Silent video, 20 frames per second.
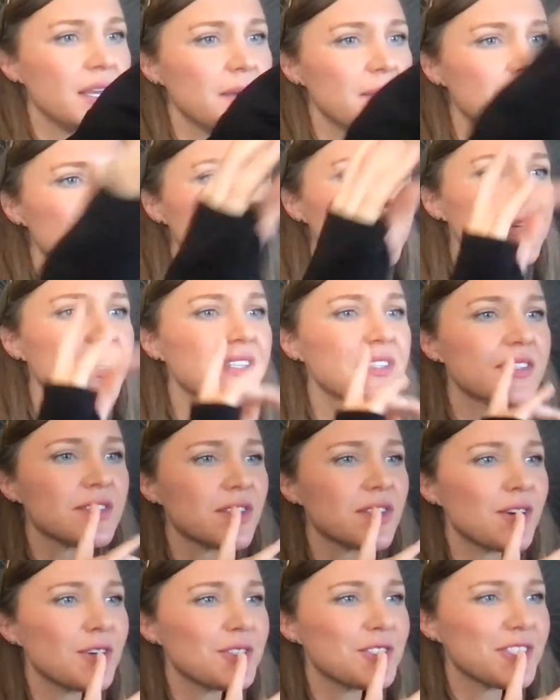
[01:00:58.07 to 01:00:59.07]
People get
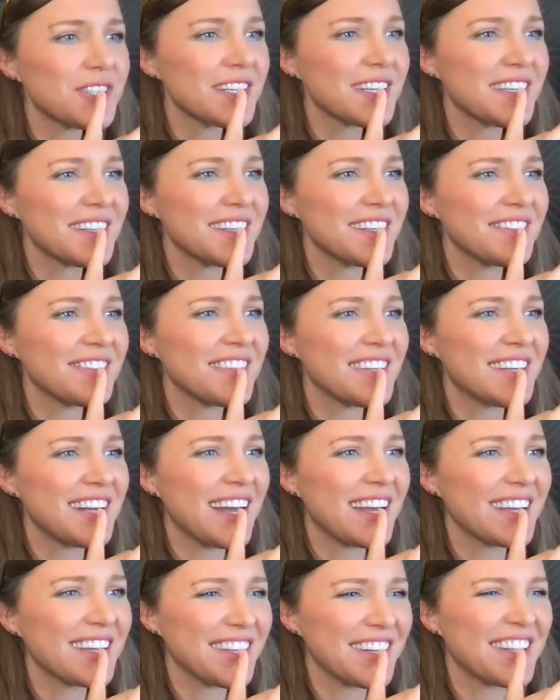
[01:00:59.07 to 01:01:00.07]
so triggered if they're
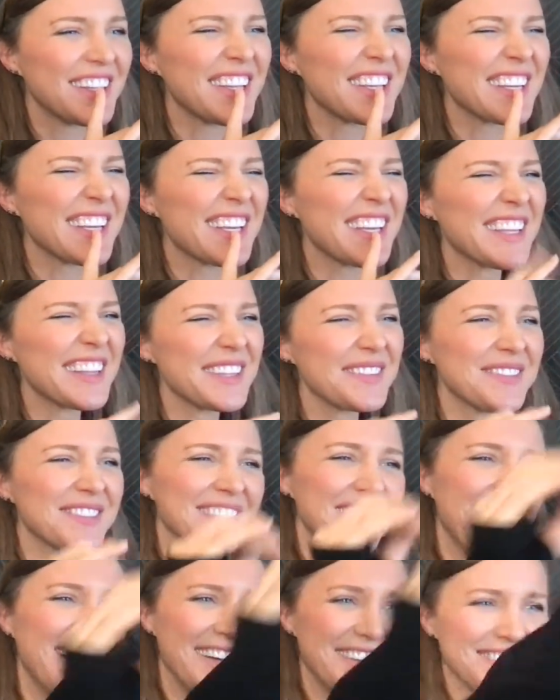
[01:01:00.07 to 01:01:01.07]
not good at looking at
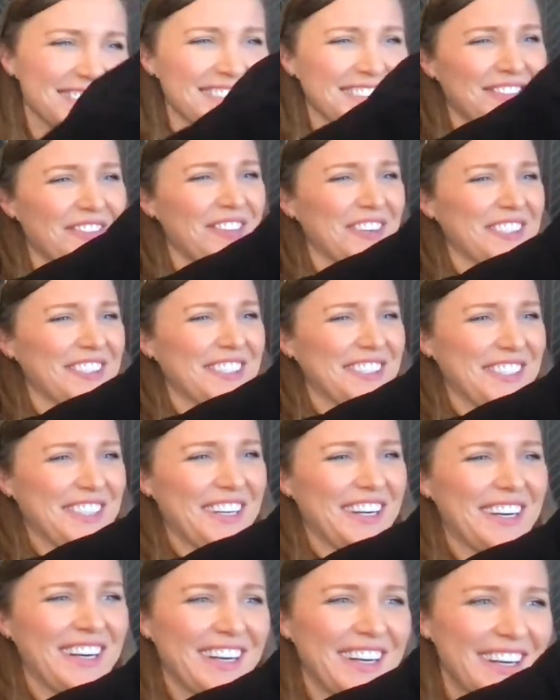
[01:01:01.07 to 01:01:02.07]
themselves, for
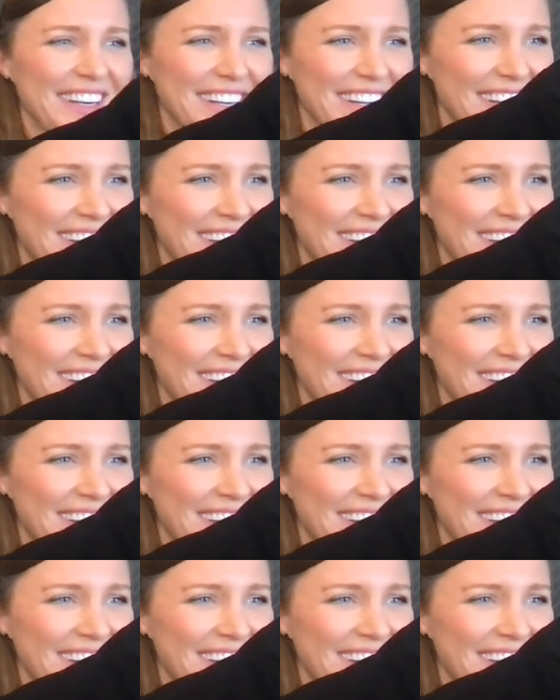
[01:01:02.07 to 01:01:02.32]
sure.